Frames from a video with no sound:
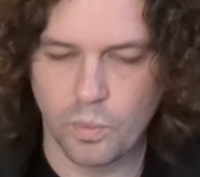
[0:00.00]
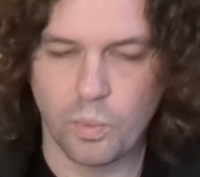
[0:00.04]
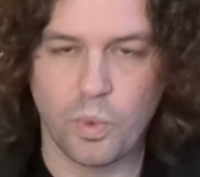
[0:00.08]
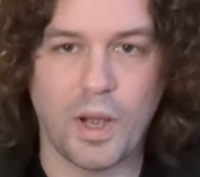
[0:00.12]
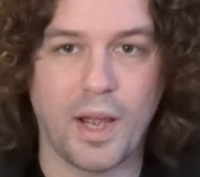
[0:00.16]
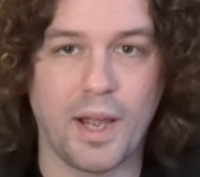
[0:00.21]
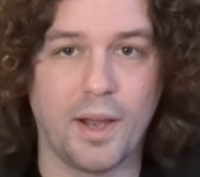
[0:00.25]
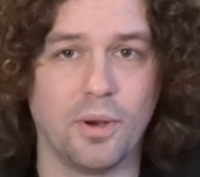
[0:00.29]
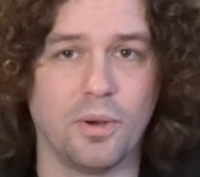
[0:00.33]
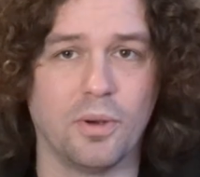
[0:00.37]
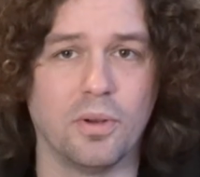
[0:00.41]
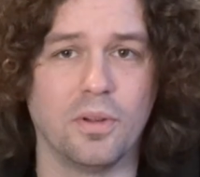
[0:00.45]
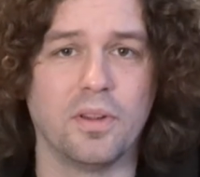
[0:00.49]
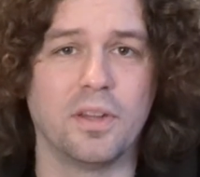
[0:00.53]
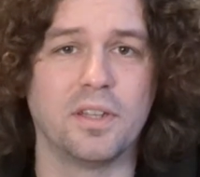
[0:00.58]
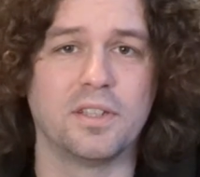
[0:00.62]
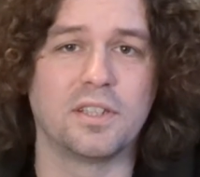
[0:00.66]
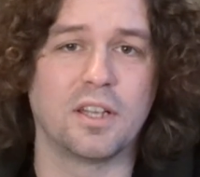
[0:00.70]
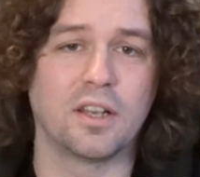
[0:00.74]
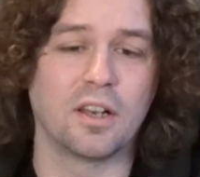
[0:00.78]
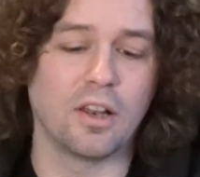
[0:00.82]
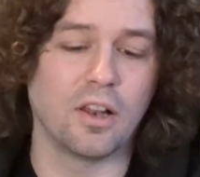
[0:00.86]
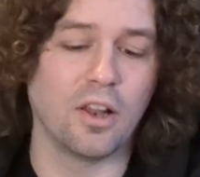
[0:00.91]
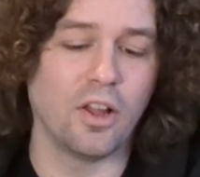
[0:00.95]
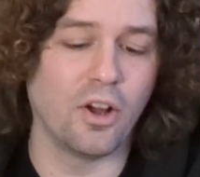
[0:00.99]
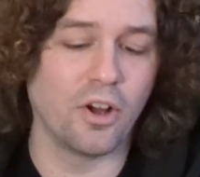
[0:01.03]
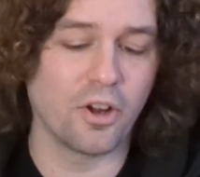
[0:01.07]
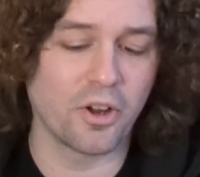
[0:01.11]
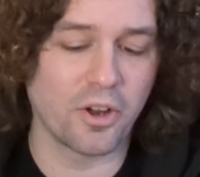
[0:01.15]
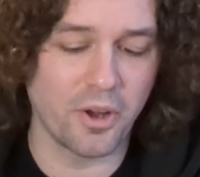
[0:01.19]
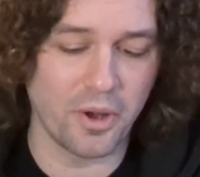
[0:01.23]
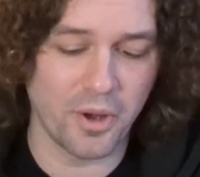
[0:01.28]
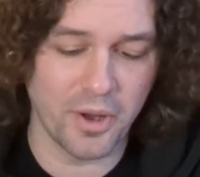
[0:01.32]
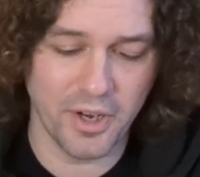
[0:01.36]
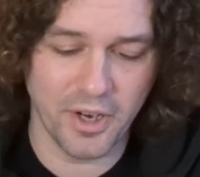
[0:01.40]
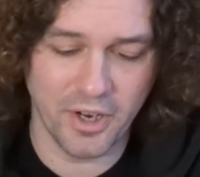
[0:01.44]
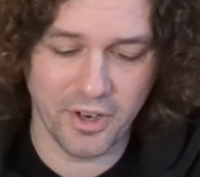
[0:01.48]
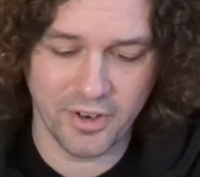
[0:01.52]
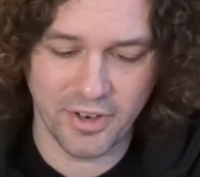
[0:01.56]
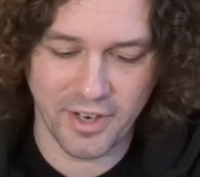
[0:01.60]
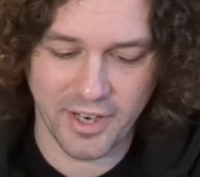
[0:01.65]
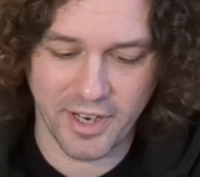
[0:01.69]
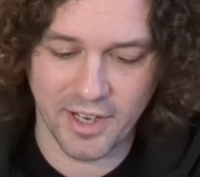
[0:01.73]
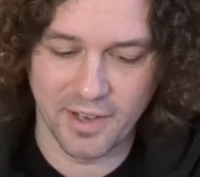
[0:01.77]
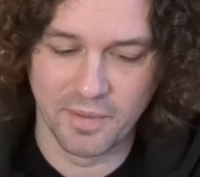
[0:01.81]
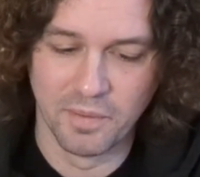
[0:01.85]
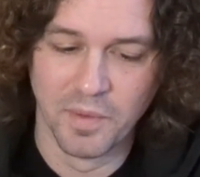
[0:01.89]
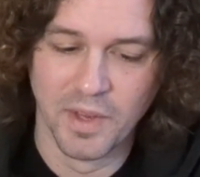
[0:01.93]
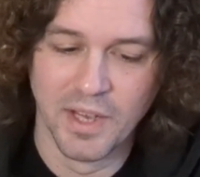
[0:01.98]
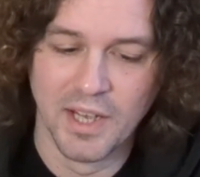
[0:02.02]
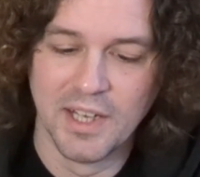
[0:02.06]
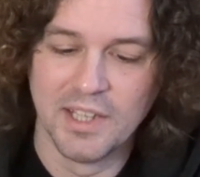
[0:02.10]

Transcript: Wow, there's a lot going on here.